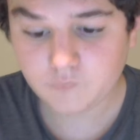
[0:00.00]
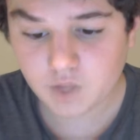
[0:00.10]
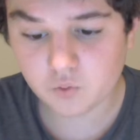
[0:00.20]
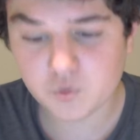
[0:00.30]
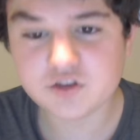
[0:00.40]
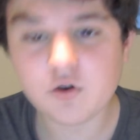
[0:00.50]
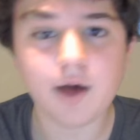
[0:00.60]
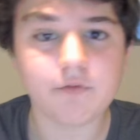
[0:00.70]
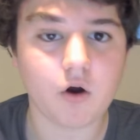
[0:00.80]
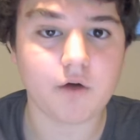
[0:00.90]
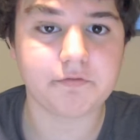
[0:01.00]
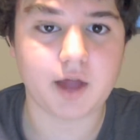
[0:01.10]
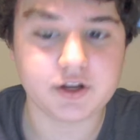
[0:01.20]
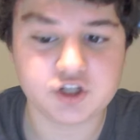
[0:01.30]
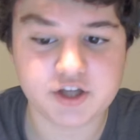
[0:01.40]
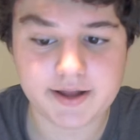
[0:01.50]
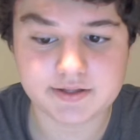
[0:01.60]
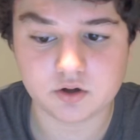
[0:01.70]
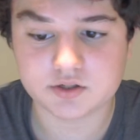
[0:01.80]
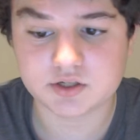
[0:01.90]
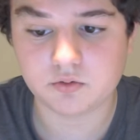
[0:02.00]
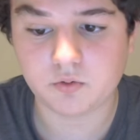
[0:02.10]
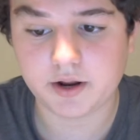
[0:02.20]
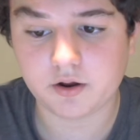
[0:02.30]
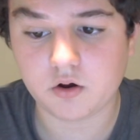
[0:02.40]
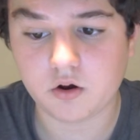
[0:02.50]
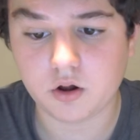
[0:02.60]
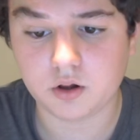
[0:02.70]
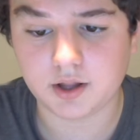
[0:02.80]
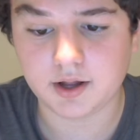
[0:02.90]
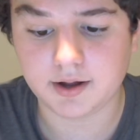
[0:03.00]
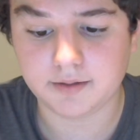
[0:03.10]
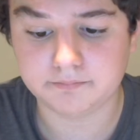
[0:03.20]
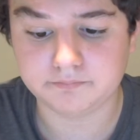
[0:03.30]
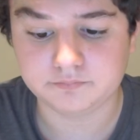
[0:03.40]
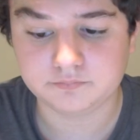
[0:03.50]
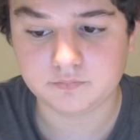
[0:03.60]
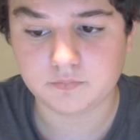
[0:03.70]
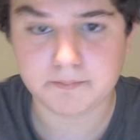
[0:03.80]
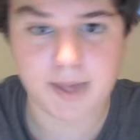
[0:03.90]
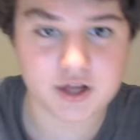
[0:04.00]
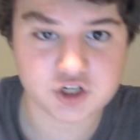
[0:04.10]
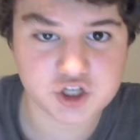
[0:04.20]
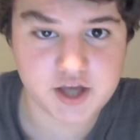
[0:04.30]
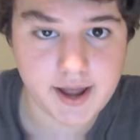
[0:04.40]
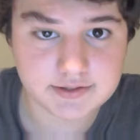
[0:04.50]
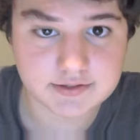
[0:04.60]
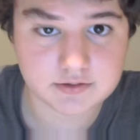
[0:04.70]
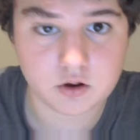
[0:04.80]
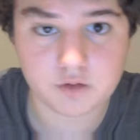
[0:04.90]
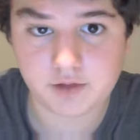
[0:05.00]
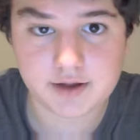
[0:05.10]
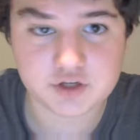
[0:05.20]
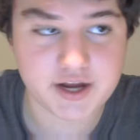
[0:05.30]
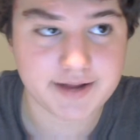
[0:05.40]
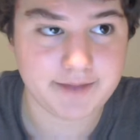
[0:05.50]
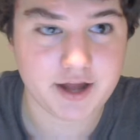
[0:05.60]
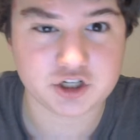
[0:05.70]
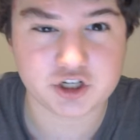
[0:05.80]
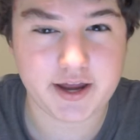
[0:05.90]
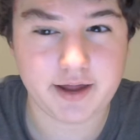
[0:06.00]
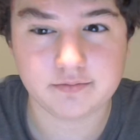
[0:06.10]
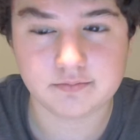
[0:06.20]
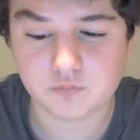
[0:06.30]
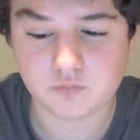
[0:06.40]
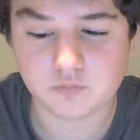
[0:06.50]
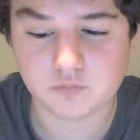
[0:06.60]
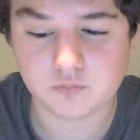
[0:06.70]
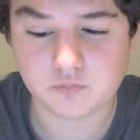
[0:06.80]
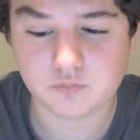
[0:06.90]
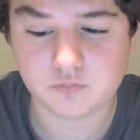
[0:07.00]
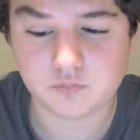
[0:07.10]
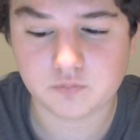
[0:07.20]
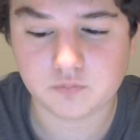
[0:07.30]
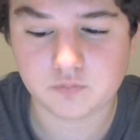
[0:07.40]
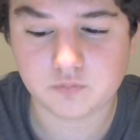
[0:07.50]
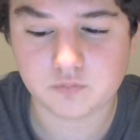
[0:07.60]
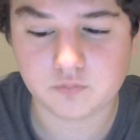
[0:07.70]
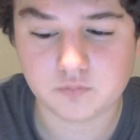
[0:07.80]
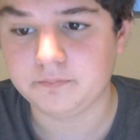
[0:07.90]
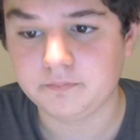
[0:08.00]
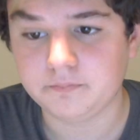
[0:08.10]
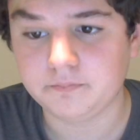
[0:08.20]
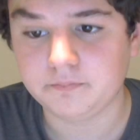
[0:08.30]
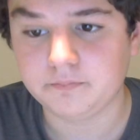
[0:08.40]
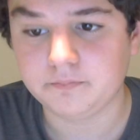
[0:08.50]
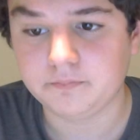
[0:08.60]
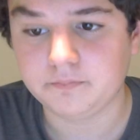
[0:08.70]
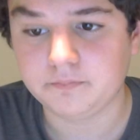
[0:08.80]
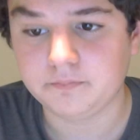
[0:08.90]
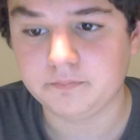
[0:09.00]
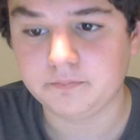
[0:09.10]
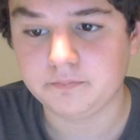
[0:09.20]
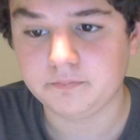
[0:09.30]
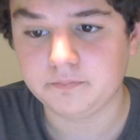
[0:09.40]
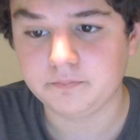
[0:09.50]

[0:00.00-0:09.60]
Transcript: We do have offline chats, also what I call magic chats, offline chat, magic chat, whatever, where you can chat with people